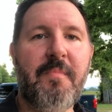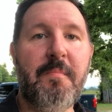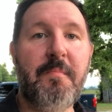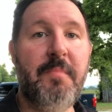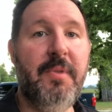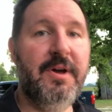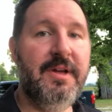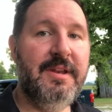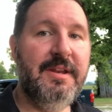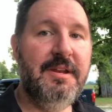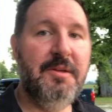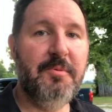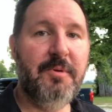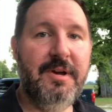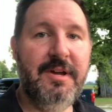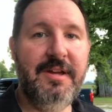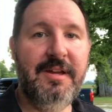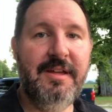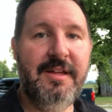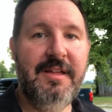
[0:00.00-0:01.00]
But
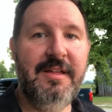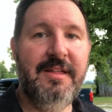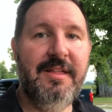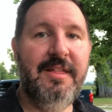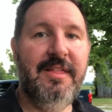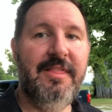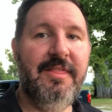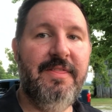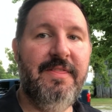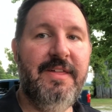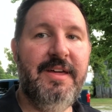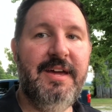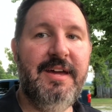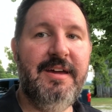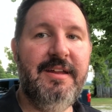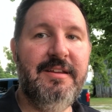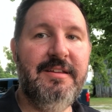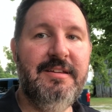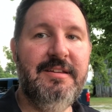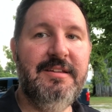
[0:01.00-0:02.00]
anyway,
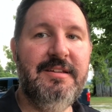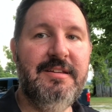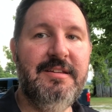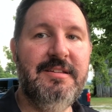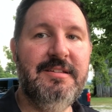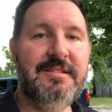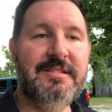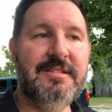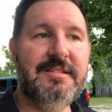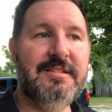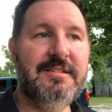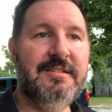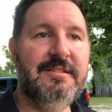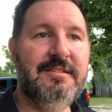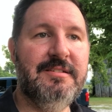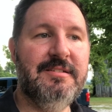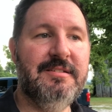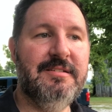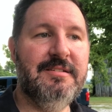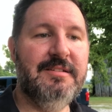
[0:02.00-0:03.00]
it's
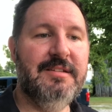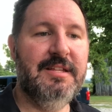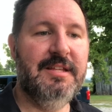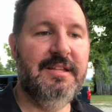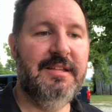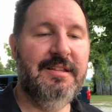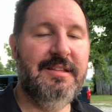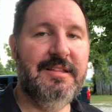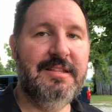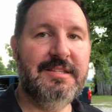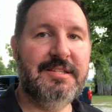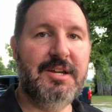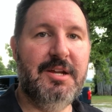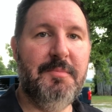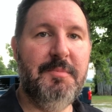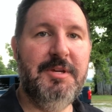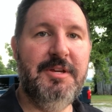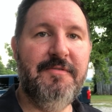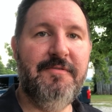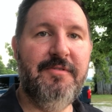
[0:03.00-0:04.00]
going to
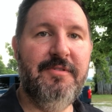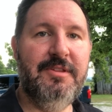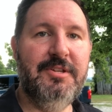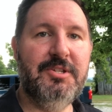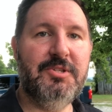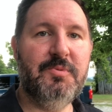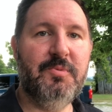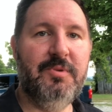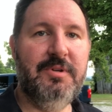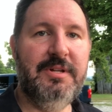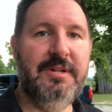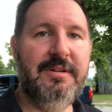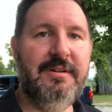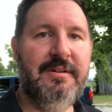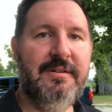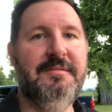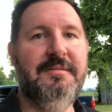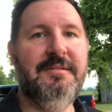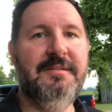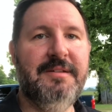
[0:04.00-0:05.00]
be it for this one.
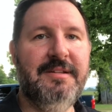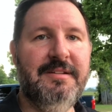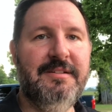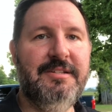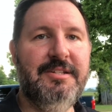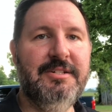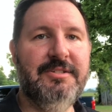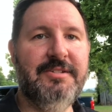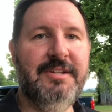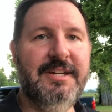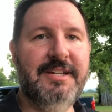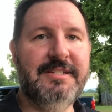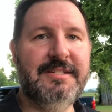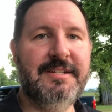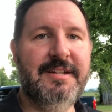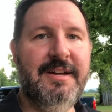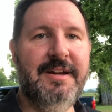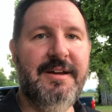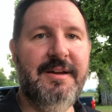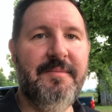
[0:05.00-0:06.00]
Till next
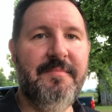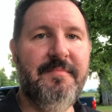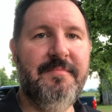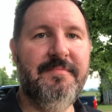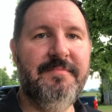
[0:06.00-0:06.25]
time.